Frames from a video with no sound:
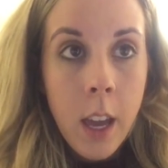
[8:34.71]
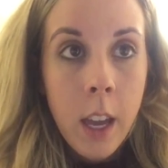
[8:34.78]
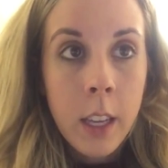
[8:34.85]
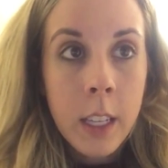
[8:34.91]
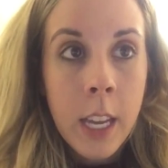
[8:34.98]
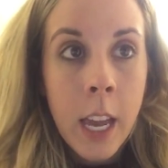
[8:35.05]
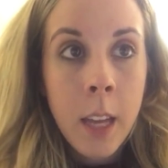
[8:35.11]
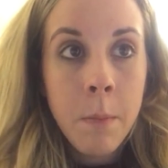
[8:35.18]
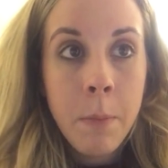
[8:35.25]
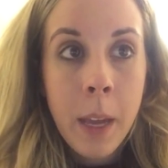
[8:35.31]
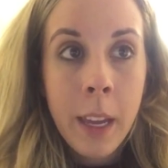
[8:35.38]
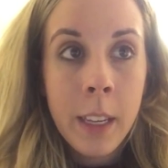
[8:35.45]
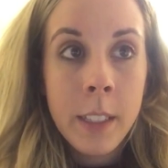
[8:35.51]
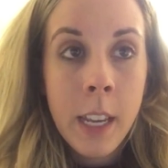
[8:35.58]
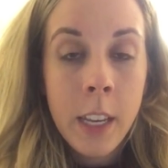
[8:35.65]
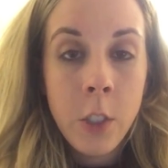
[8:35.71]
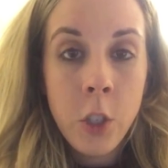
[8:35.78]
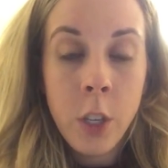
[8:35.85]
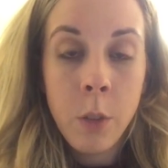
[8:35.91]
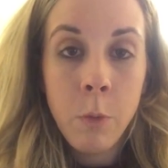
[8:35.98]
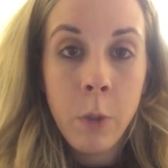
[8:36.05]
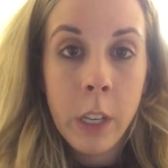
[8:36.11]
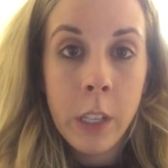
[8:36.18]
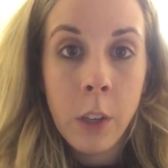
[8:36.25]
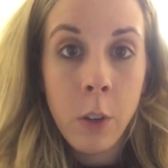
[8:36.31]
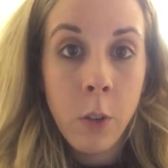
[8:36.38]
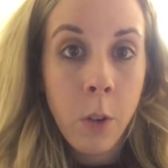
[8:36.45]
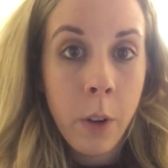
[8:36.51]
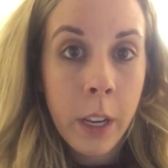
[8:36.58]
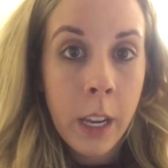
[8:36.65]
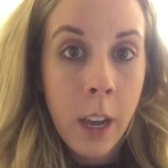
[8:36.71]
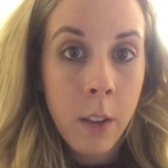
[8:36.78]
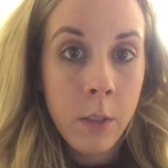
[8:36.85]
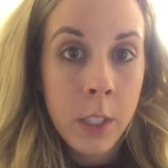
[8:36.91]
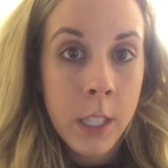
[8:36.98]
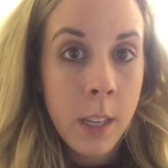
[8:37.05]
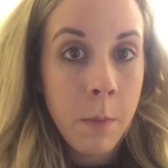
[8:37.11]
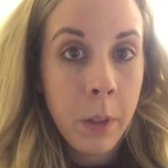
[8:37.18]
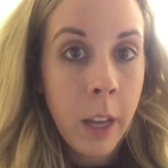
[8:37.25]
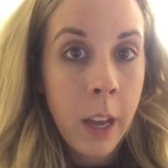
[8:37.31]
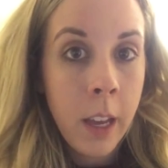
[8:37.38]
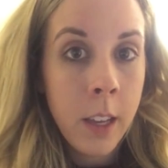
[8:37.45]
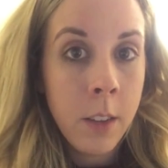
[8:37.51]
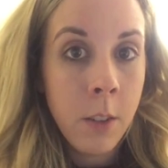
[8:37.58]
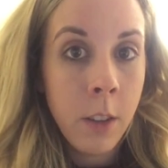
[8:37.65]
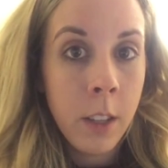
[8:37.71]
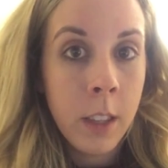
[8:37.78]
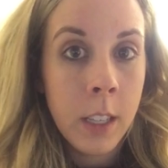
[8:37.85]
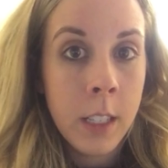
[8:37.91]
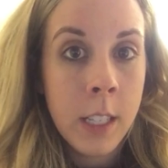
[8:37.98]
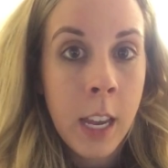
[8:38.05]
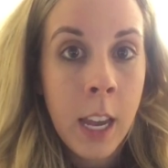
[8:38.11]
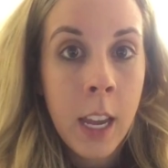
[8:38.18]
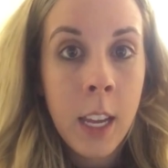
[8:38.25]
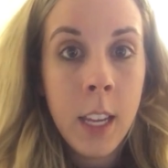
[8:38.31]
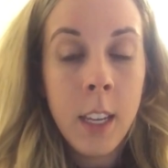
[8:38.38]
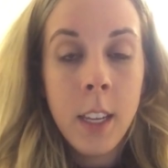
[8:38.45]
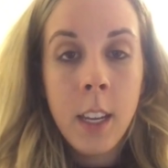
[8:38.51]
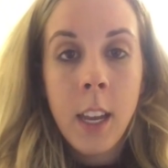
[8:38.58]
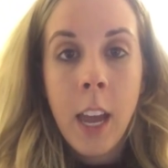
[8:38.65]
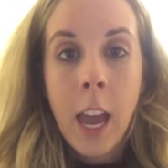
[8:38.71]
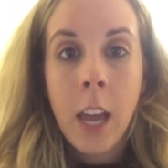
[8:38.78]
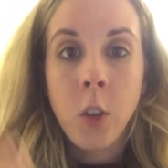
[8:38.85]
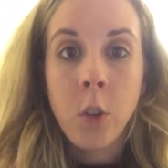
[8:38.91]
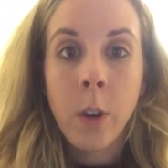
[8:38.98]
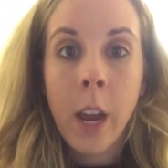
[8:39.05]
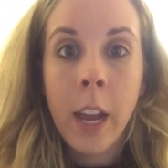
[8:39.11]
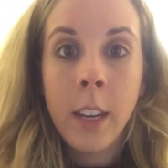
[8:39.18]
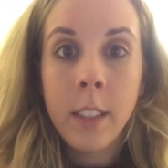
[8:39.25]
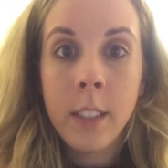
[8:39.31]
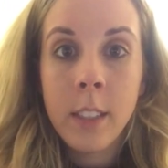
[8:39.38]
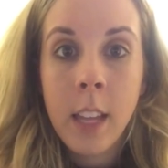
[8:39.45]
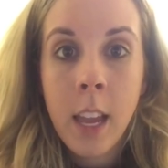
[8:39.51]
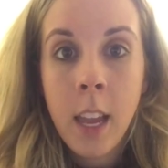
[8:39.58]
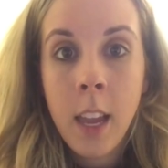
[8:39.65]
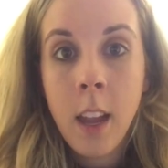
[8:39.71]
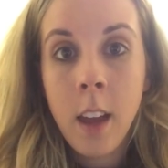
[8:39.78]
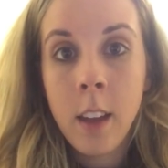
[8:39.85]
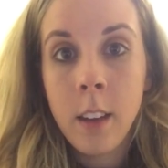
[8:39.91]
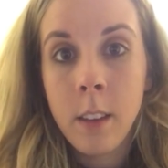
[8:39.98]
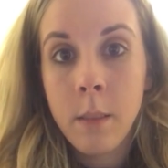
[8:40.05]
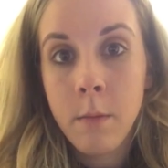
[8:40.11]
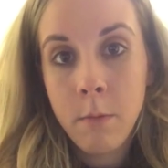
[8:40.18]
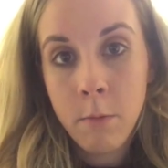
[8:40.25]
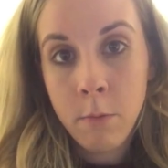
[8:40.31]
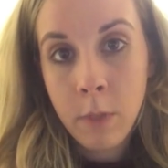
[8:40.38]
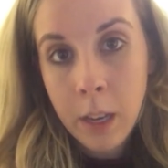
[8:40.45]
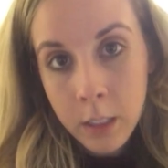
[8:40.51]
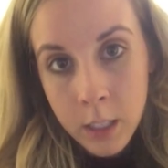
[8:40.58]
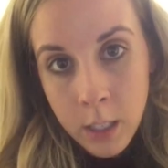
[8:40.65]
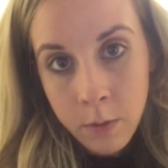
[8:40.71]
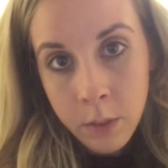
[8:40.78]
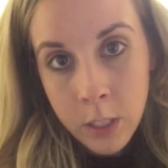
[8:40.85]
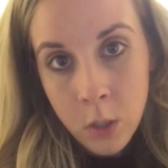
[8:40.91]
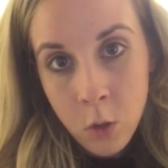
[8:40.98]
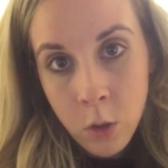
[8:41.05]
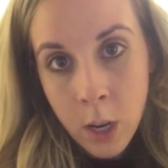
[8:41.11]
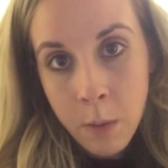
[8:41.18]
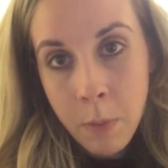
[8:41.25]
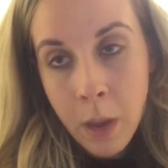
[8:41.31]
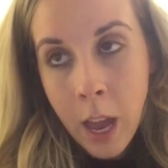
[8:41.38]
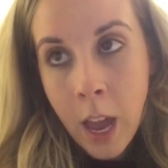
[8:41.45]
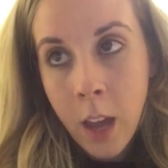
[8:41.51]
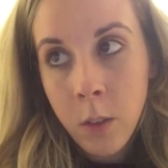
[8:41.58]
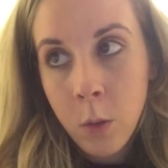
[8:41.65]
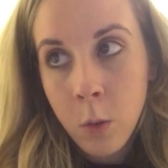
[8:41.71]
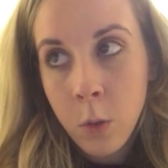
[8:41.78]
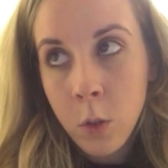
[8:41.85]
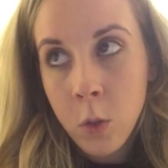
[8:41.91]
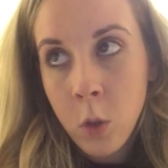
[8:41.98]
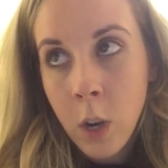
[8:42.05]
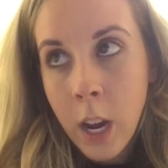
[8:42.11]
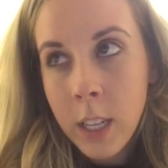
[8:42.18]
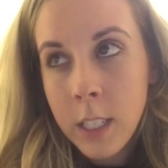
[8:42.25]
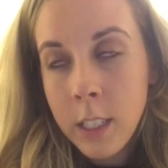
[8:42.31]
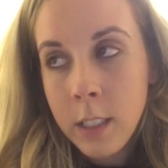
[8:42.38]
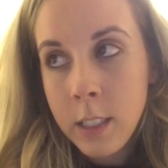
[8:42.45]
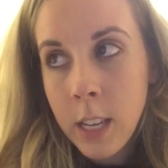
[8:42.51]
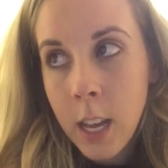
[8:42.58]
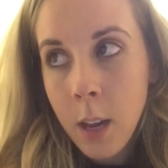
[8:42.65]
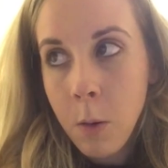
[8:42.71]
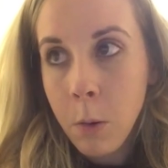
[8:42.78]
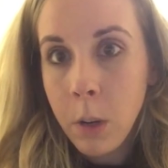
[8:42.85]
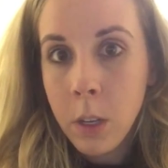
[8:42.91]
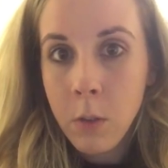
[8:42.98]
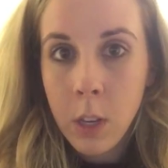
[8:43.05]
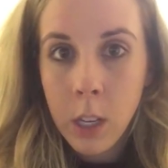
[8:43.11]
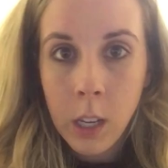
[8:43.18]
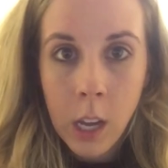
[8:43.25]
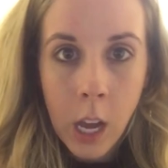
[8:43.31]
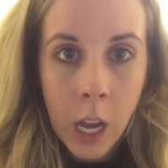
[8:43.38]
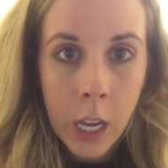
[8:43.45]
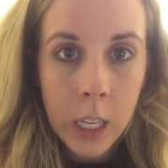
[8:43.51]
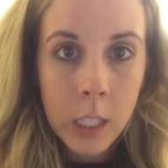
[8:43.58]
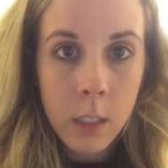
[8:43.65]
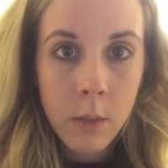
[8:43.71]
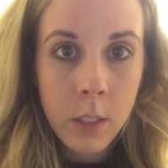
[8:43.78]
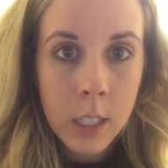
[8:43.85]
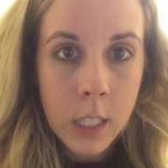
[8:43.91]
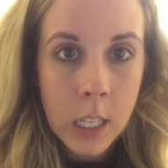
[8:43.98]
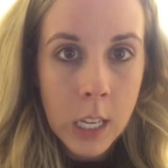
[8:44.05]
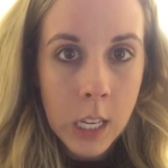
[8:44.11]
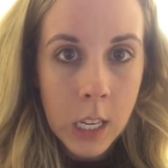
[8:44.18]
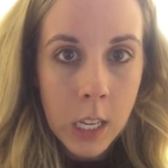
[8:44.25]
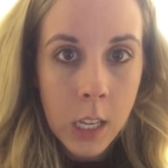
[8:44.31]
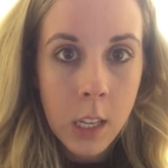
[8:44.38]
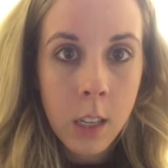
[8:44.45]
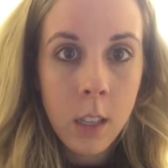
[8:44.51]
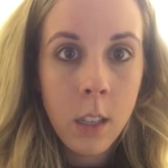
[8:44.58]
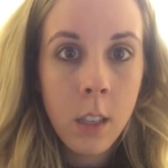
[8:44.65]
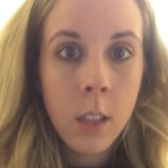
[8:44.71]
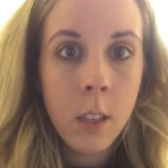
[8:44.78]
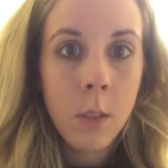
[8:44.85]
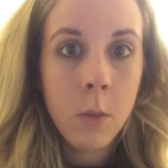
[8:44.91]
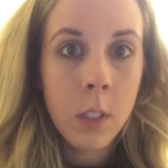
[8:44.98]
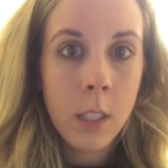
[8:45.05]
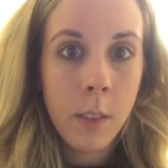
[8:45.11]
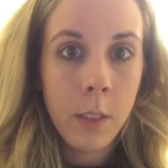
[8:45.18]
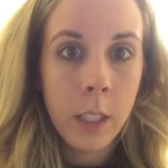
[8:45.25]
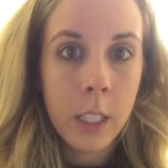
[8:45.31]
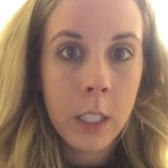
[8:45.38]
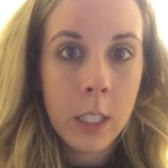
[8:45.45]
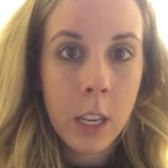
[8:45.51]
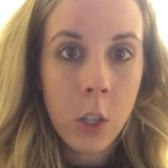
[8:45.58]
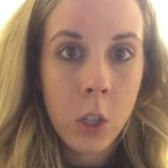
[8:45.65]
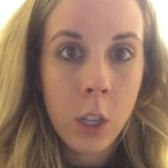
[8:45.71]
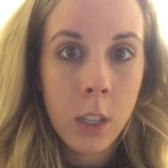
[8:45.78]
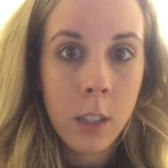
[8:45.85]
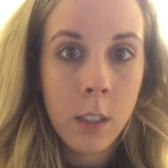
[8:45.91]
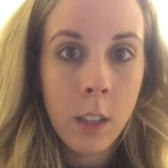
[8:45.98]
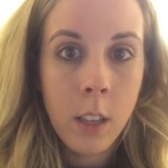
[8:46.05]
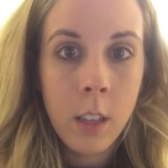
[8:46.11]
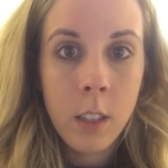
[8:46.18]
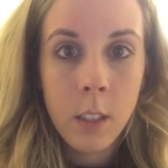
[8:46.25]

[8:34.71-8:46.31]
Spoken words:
Again, pay attention when you're going out in deep Playa during the day, and try to stay on a relatively straight path, or try to stay where you can kind of see civilization.